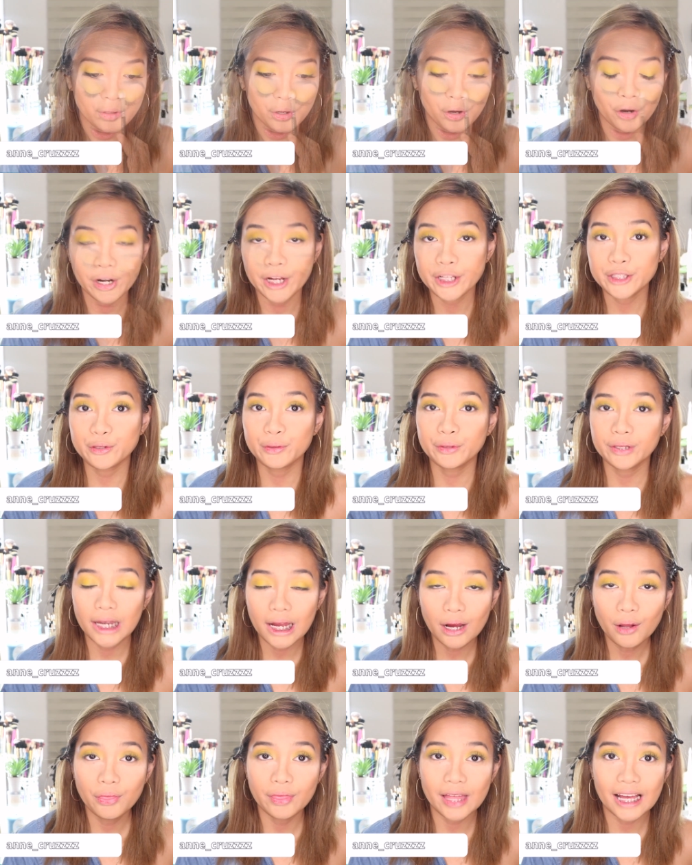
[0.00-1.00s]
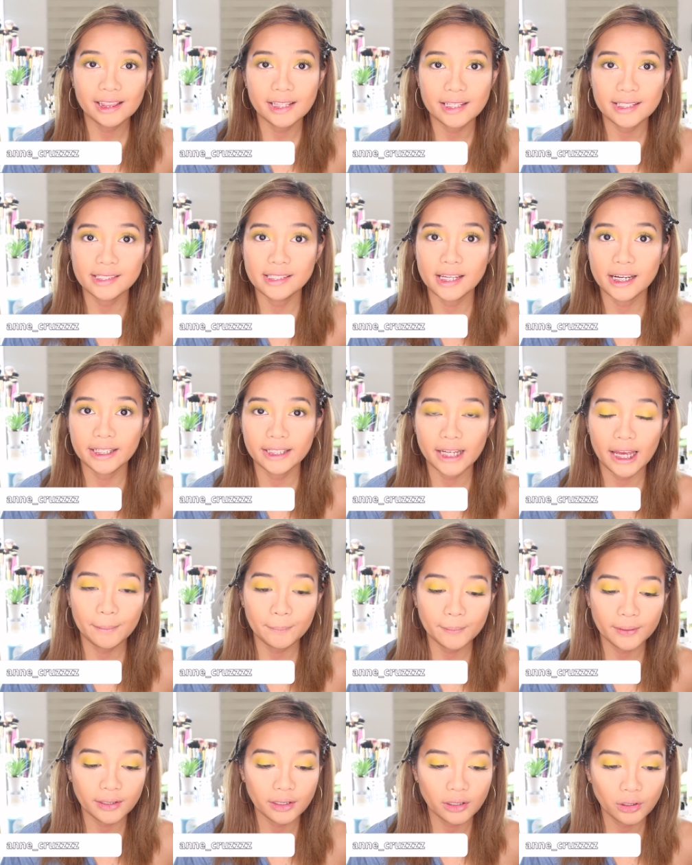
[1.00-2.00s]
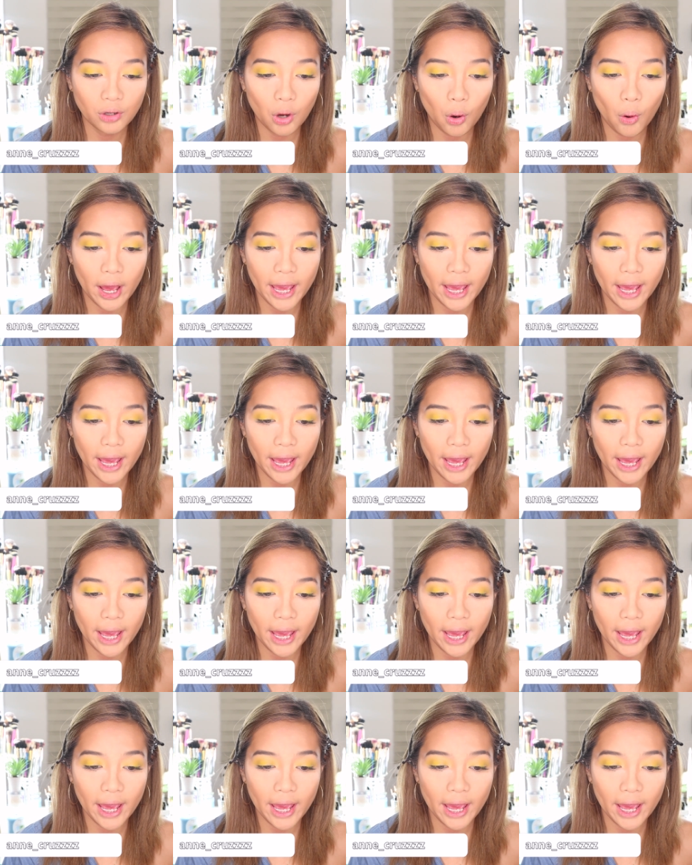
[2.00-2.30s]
Alright, so now that is done, I'm gonna go